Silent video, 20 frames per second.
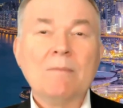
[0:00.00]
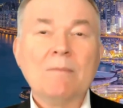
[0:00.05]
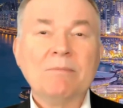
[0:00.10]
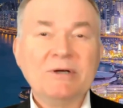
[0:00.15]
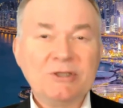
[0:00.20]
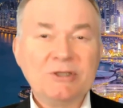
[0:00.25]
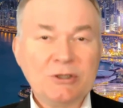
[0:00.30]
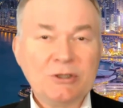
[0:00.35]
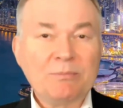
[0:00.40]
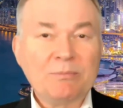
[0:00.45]

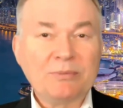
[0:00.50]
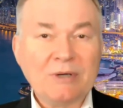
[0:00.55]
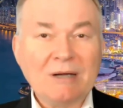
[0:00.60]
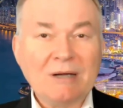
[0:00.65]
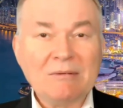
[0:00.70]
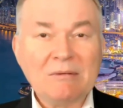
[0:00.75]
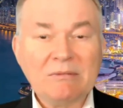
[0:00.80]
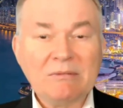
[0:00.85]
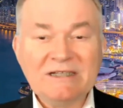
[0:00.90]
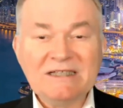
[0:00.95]
But you'll
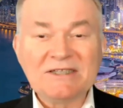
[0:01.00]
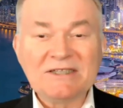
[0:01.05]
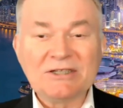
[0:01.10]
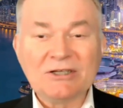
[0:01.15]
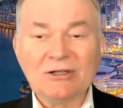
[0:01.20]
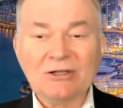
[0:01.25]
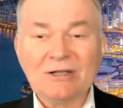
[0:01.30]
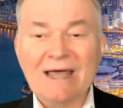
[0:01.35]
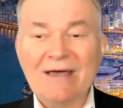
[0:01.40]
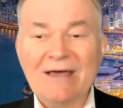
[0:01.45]
probably
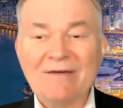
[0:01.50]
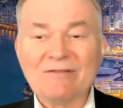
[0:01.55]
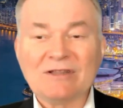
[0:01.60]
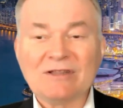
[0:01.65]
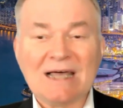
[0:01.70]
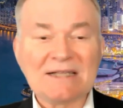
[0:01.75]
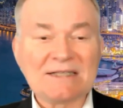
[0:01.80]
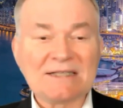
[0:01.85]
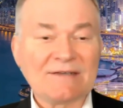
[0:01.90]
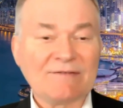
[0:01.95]
still have
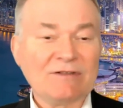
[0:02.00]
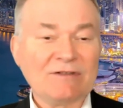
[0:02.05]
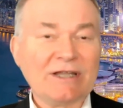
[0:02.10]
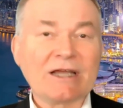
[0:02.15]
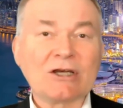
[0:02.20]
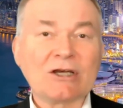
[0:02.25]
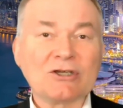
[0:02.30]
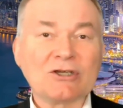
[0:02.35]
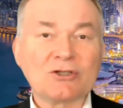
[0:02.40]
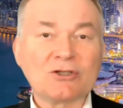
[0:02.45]
lots of
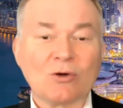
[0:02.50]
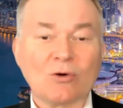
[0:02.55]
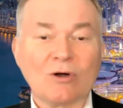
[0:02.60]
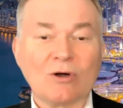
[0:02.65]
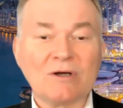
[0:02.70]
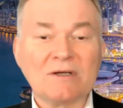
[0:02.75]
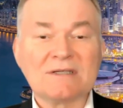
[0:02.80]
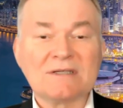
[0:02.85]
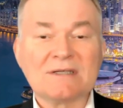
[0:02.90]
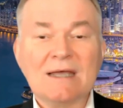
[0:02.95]
liquor
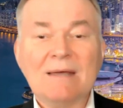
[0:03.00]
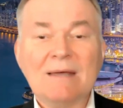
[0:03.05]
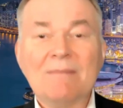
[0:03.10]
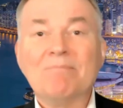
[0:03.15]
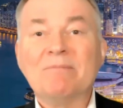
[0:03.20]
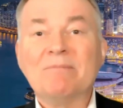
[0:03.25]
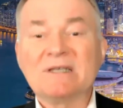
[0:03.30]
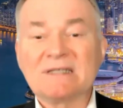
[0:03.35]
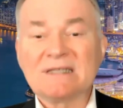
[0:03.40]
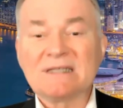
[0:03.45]
stores,
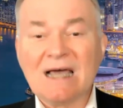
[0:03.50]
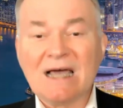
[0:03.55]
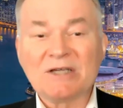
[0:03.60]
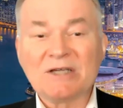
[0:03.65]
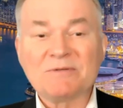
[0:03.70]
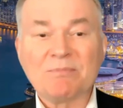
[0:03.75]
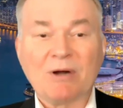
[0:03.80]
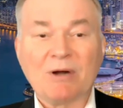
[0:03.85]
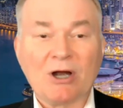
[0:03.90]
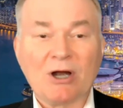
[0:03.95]

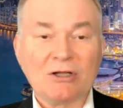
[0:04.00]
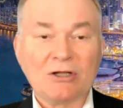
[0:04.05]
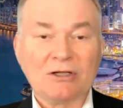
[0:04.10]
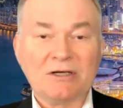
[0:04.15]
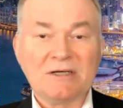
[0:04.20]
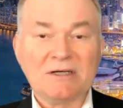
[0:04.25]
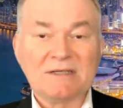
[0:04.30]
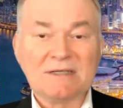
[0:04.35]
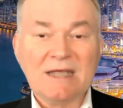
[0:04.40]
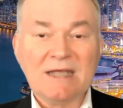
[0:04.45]
massage
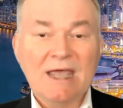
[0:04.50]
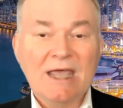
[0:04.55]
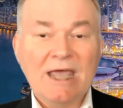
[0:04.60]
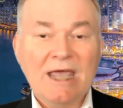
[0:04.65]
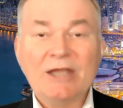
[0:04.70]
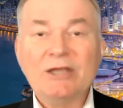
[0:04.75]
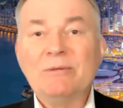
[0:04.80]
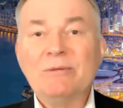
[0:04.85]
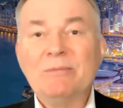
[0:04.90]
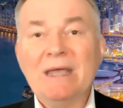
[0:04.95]
parlors,
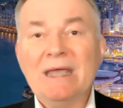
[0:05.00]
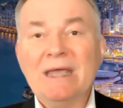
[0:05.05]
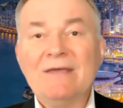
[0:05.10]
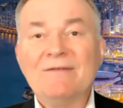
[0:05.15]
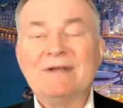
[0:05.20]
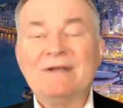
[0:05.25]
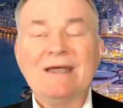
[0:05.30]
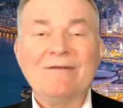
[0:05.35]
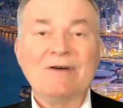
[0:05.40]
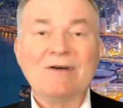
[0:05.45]
and you may
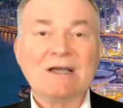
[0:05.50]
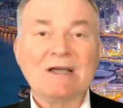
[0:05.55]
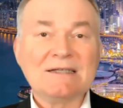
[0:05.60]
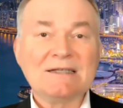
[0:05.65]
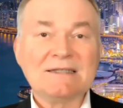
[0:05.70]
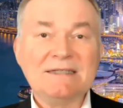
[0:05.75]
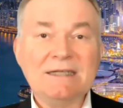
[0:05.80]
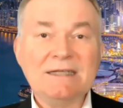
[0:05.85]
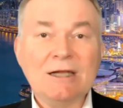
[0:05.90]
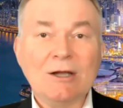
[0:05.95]
even have a
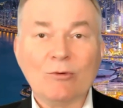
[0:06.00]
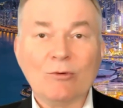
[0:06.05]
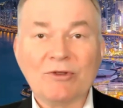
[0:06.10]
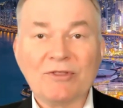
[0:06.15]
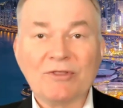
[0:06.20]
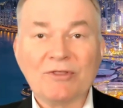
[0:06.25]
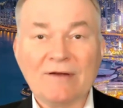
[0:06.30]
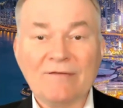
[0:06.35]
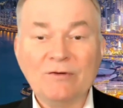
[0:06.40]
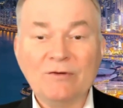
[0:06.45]
casino
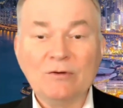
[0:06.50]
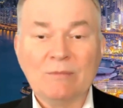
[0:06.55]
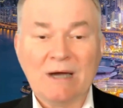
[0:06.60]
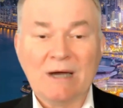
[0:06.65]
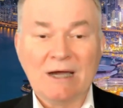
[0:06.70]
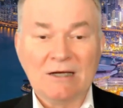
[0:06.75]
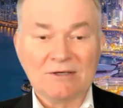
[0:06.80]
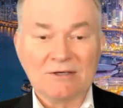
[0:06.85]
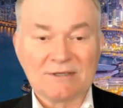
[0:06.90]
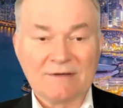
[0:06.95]
within a few
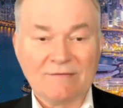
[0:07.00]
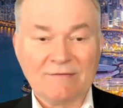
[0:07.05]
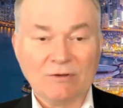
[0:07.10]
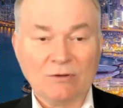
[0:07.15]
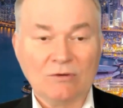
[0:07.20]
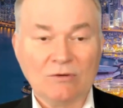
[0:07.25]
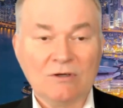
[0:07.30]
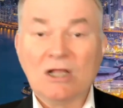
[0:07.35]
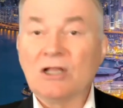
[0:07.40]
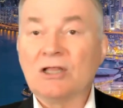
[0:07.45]
miles of
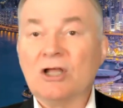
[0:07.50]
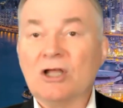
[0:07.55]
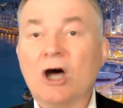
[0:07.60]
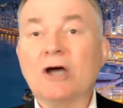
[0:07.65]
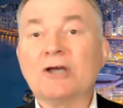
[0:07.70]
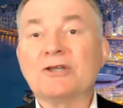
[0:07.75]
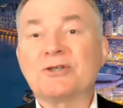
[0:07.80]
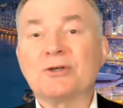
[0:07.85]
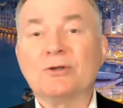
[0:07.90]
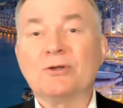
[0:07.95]
you.
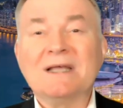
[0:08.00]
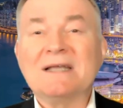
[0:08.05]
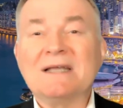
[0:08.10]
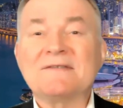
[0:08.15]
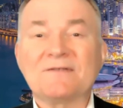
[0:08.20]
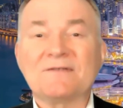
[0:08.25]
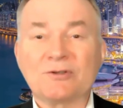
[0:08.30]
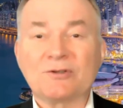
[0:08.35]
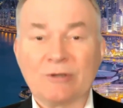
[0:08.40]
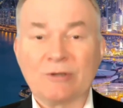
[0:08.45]
Also,
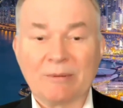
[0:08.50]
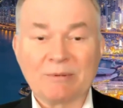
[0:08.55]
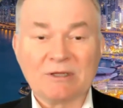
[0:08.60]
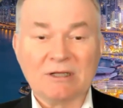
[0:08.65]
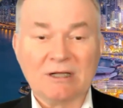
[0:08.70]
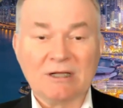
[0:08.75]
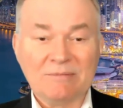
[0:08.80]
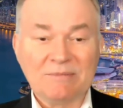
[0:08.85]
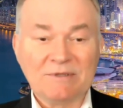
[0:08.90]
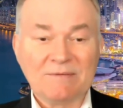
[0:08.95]
lots of strip
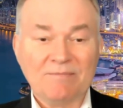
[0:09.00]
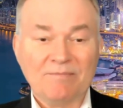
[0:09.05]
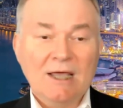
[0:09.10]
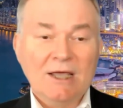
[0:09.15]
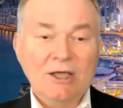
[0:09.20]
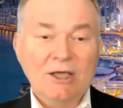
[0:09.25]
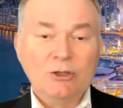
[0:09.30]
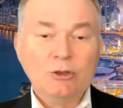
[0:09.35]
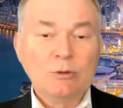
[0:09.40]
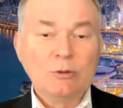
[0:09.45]
clubs.
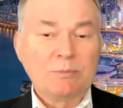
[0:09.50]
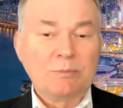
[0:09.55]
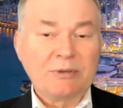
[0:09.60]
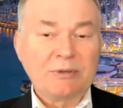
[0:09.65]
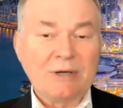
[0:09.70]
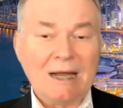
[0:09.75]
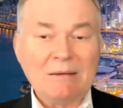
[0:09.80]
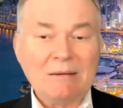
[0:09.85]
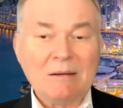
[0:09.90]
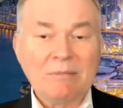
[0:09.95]
You
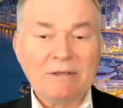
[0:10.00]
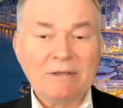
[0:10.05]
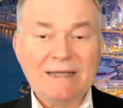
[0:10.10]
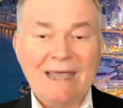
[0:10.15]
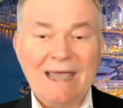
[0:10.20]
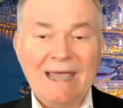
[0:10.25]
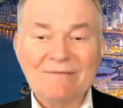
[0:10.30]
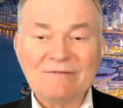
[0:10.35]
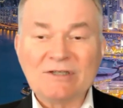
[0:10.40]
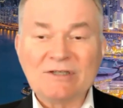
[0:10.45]
probably
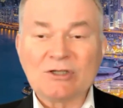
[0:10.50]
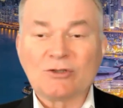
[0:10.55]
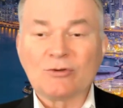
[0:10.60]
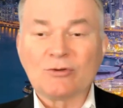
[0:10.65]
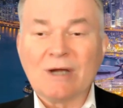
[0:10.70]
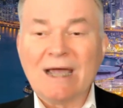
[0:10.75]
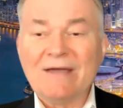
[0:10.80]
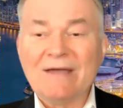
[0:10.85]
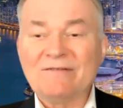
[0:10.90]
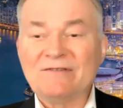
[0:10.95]
have to
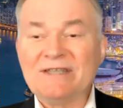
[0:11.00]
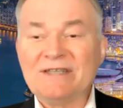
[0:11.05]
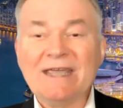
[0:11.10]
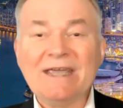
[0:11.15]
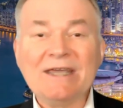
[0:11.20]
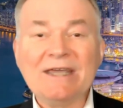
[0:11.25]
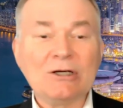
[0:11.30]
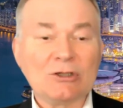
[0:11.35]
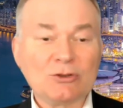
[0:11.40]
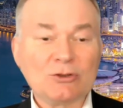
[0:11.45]
drive
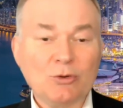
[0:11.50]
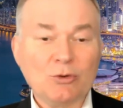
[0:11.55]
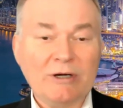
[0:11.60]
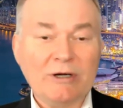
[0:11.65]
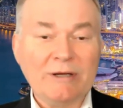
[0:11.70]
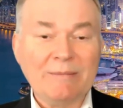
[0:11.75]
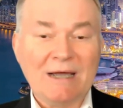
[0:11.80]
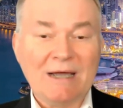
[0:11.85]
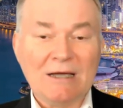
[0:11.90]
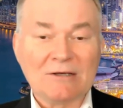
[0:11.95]
10 or
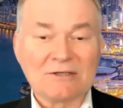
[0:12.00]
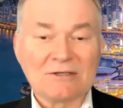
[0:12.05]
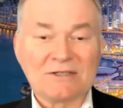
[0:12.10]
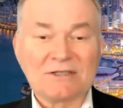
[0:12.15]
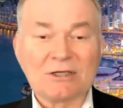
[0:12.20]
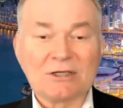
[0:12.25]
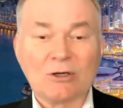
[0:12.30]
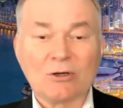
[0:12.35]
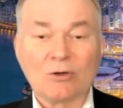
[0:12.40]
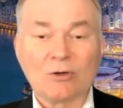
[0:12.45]
20 miles
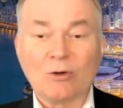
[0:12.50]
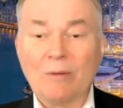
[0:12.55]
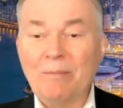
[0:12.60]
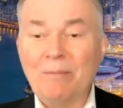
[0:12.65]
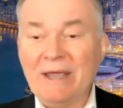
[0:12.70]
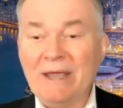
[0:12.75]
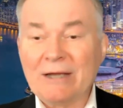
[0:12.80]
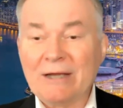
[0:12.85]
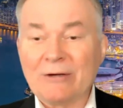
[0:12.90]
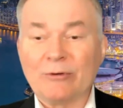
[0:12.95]
to go to a
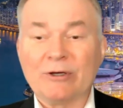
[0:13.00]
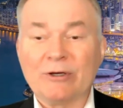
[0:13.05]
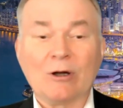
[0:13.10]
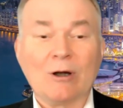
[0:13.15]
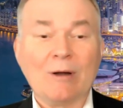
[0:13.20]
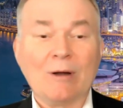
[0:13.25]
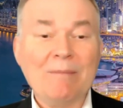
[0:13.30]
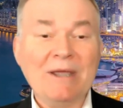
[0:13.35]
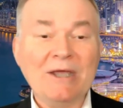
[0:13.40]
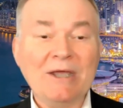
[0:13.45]
bakery
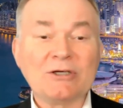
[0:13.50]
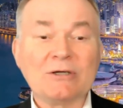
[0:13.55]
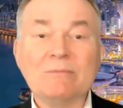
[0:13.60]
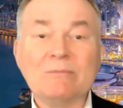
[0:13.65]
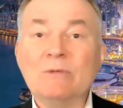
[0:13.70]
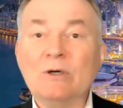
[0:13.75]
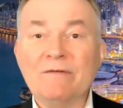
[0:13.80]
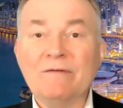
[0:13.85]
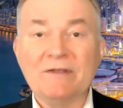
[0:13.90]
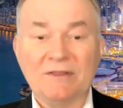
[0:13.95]
or a major
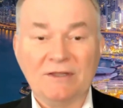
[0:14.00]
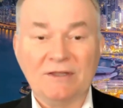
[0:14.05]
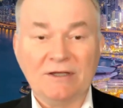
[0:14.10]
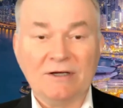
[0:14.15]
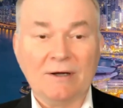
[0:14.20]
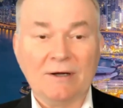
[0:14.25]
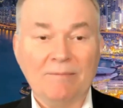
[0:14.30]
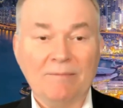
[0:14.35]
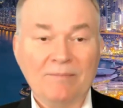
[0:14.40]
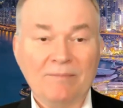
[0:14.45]
movie
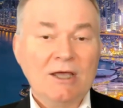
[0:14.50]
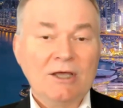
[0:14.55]
theater.